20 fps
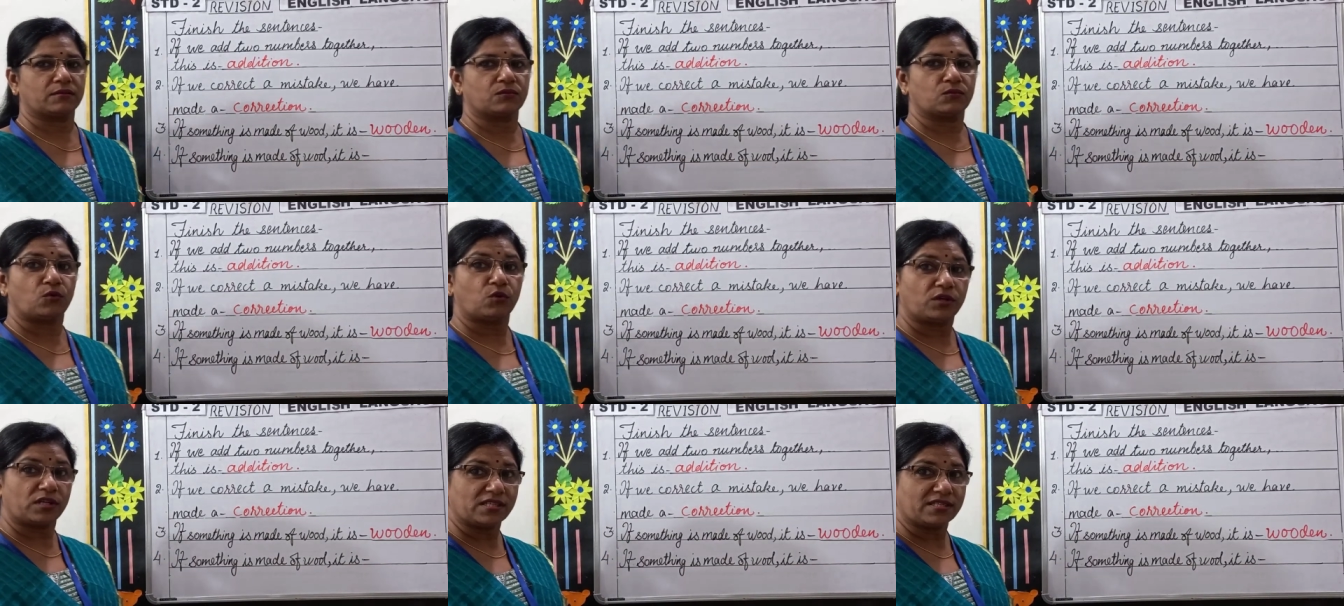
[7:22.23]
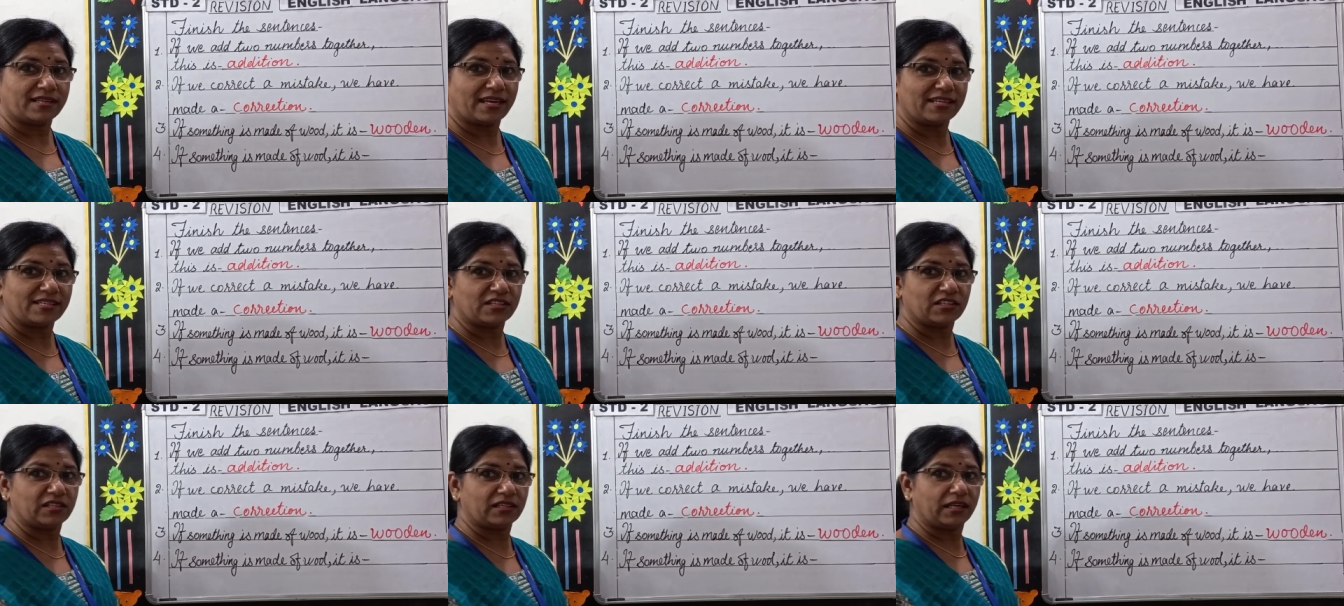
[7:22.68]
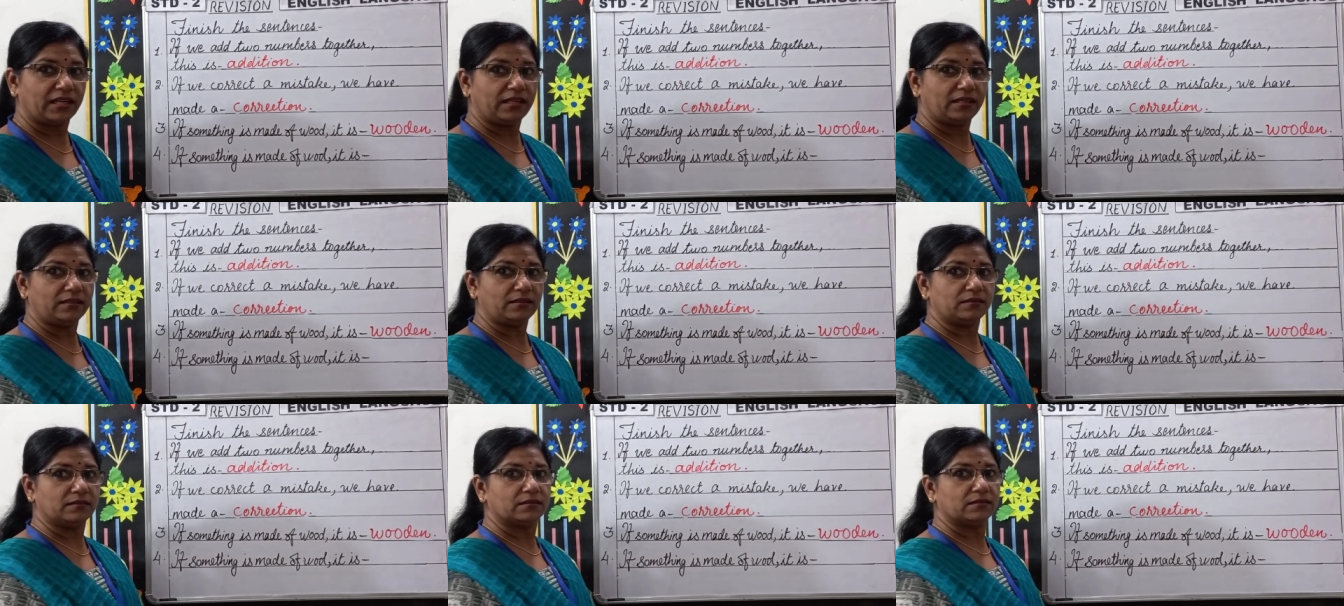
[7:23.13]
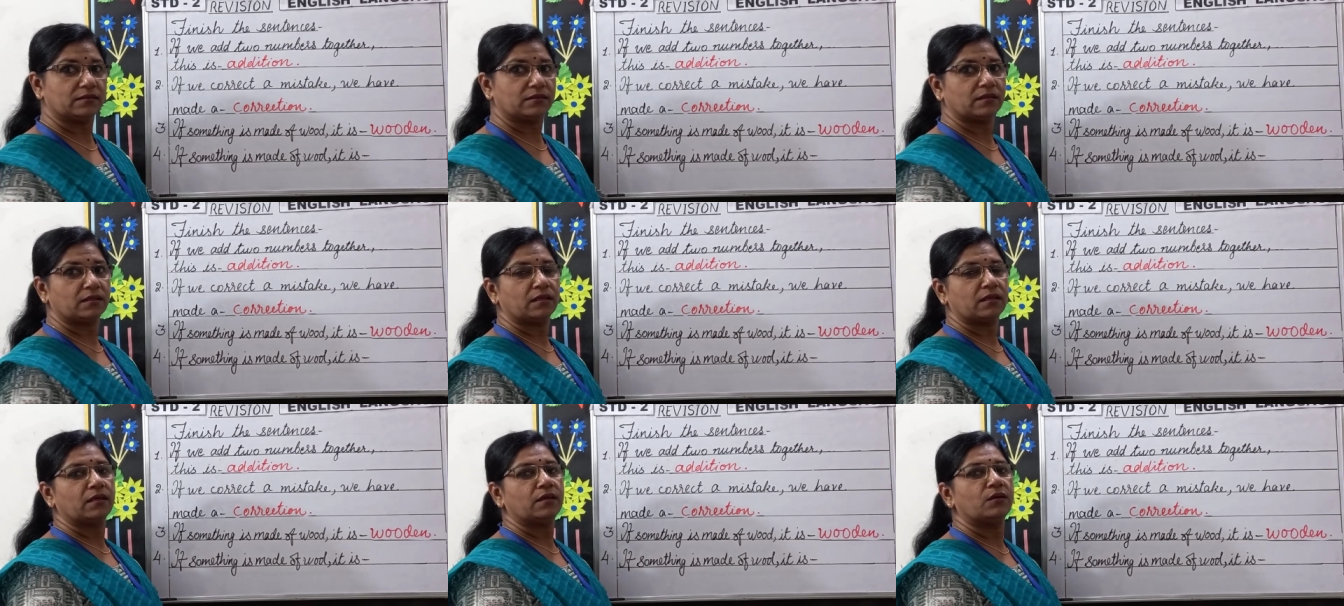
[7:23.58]
What is that children?
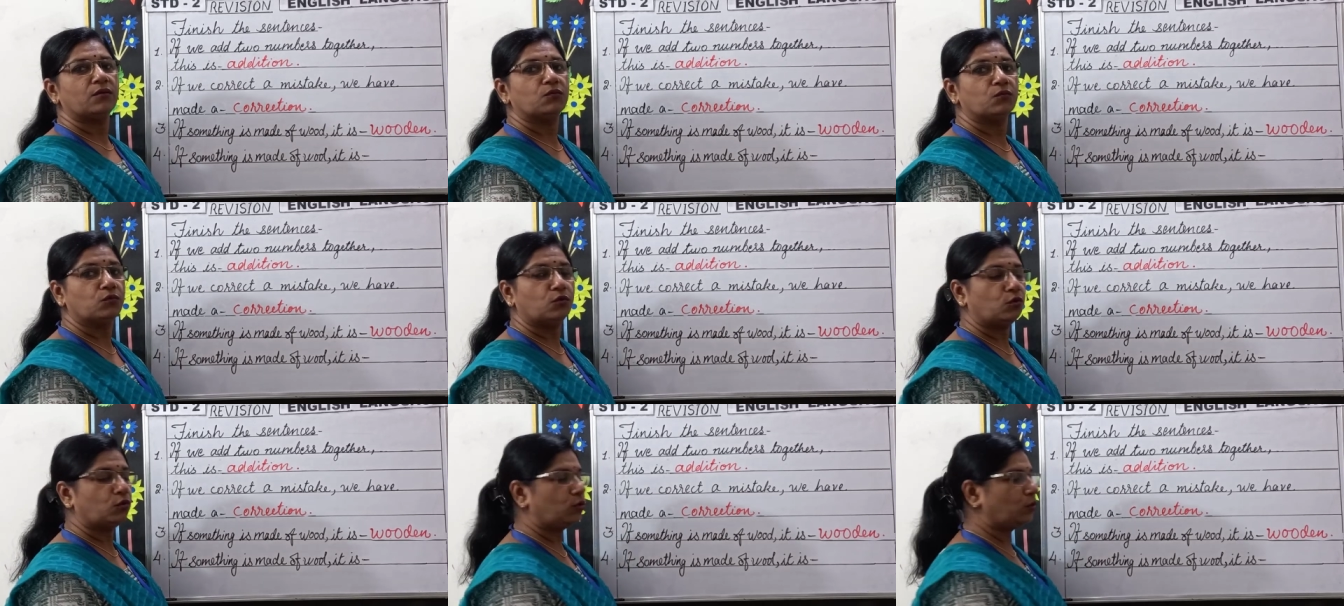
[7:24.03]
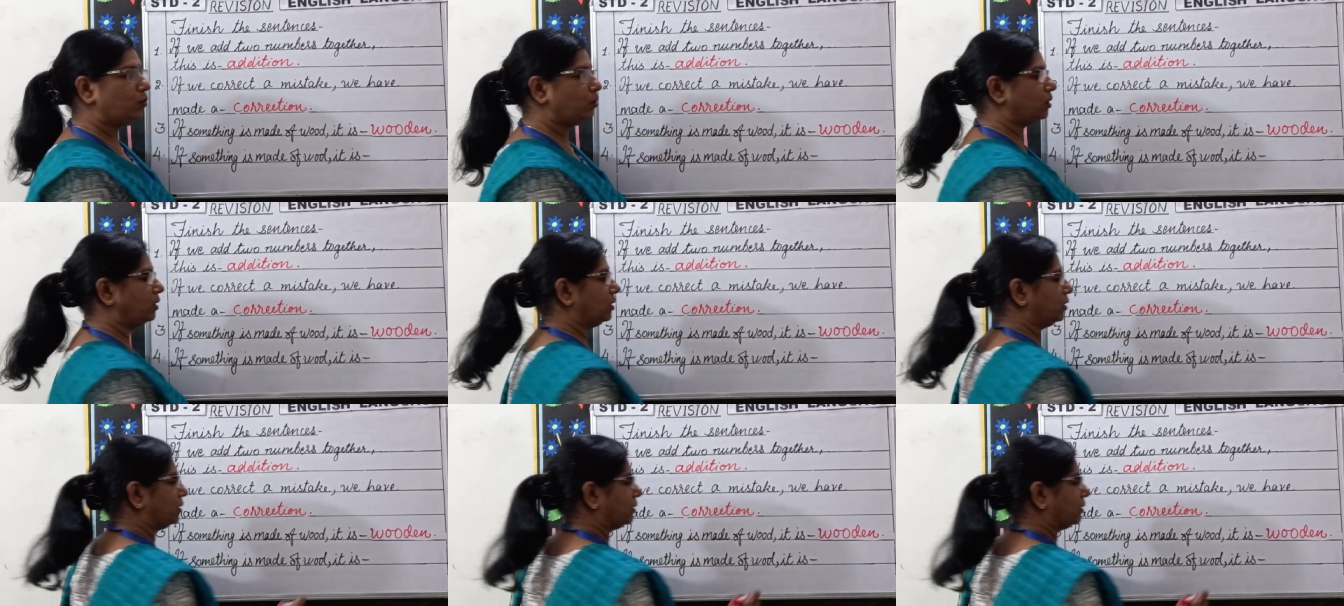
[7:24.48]
Wool.